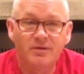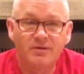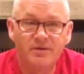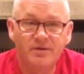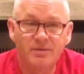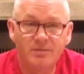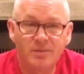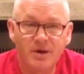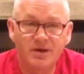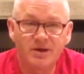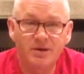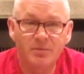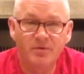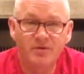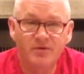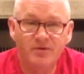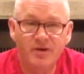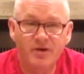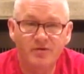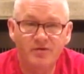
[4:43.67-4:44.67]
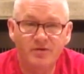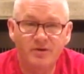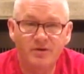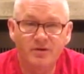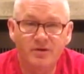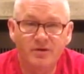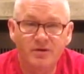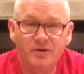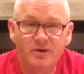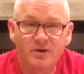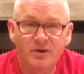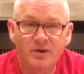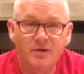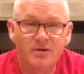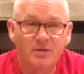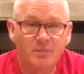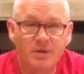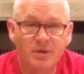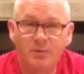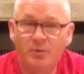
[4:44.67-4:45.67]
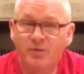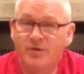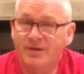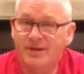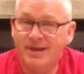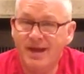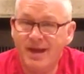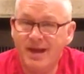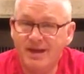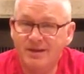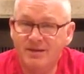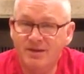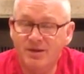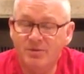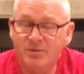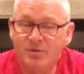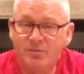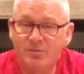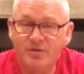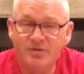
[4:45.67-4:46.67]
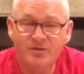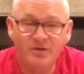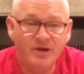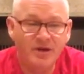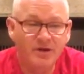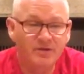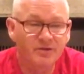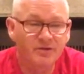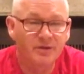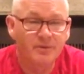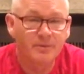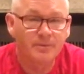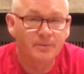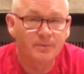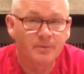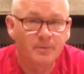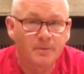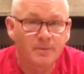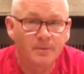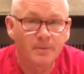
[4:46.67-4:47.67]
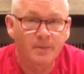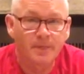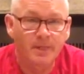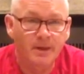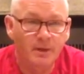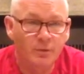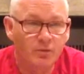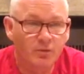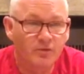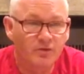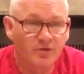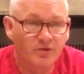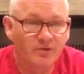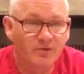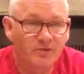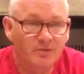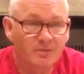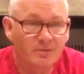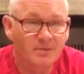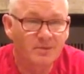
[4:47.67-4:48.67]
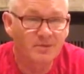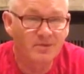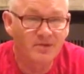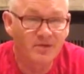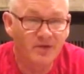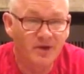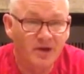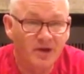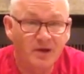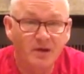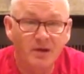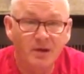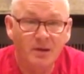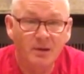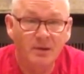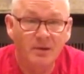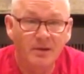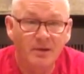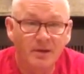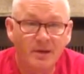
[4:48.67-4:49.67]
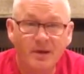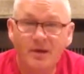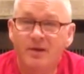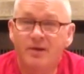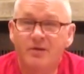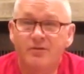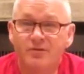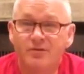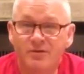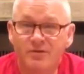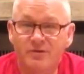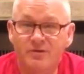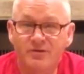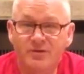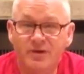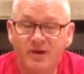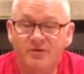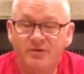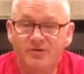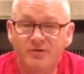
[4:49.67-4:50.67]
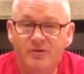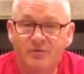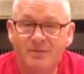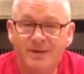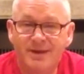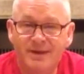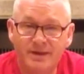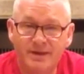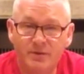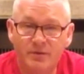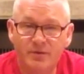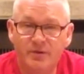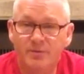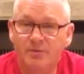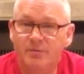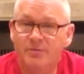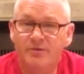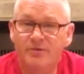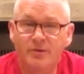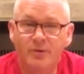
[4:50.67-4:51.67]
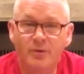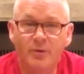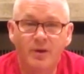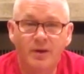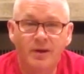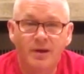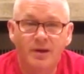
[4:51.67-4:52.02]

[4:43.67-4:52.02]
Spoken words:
demonic possession. The people didn't act demon-possessed. They were just sick. Jesus touched them, healed them. So